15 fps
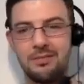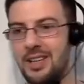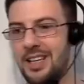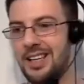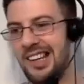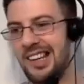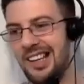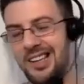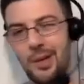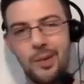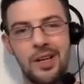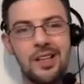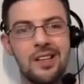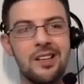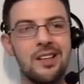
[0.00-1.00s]
right? Get them
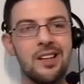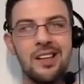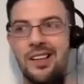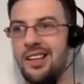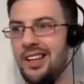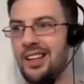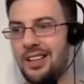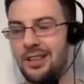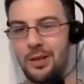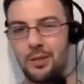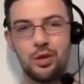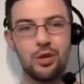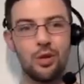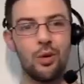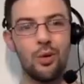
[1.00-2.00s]
in, get them
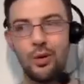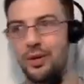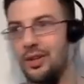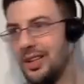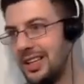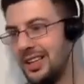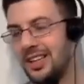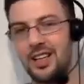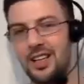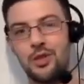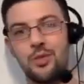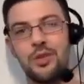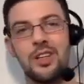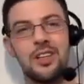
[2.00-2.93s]
sold, get the next one in,